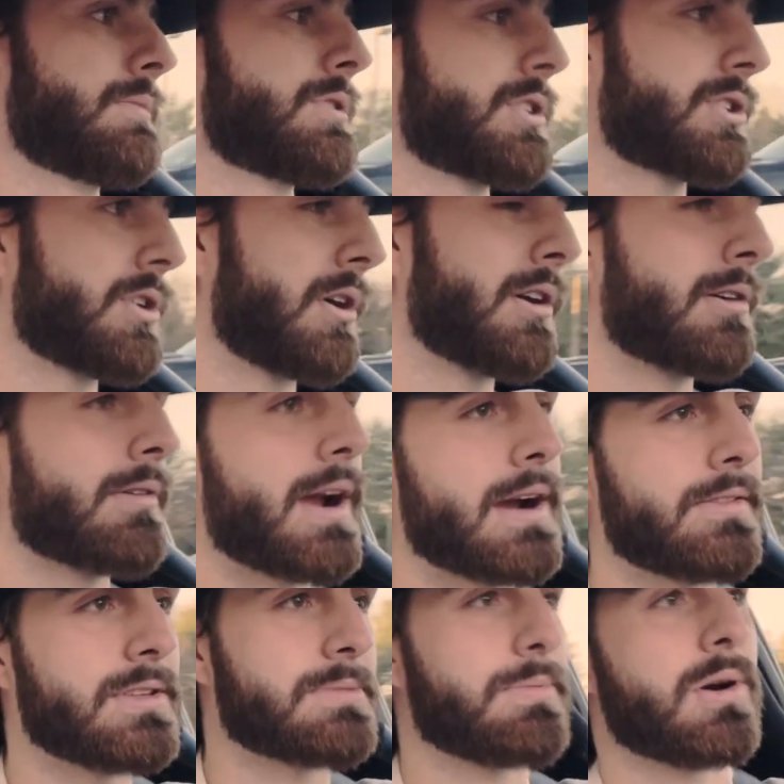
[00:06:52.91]
Just turning
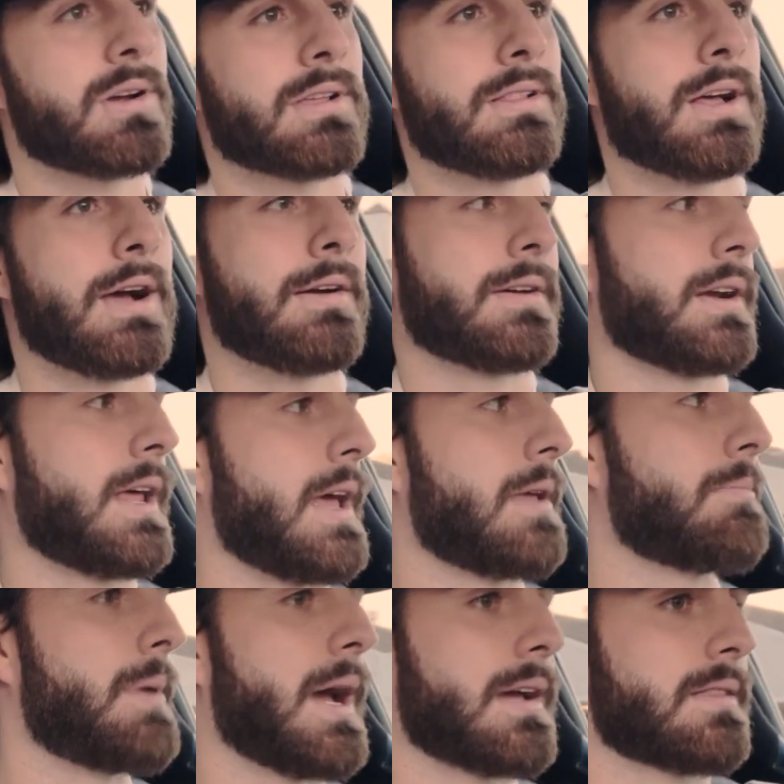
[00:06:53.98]
around in this parking lot, I'm going to
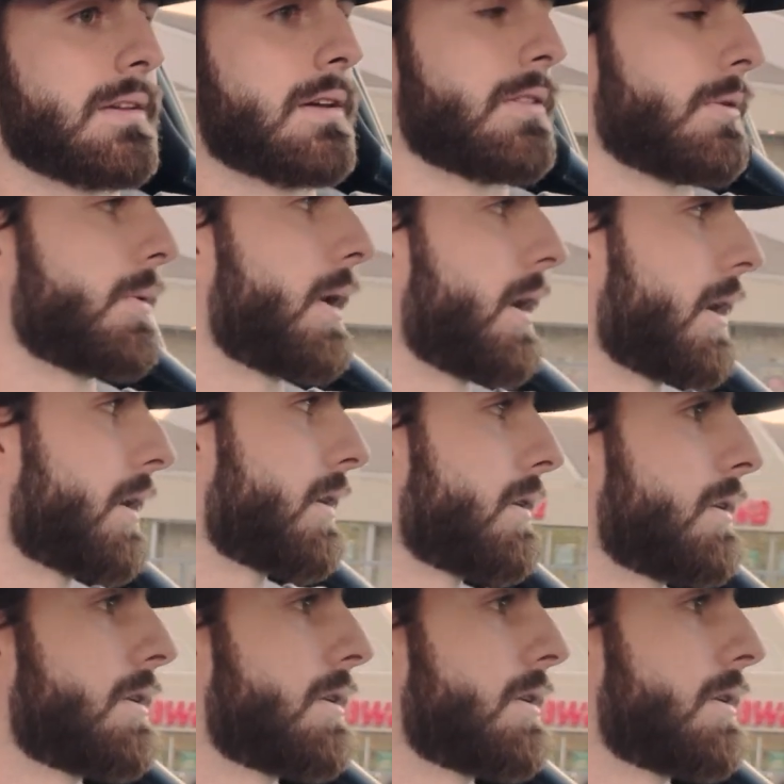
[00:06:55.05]
head back the other way.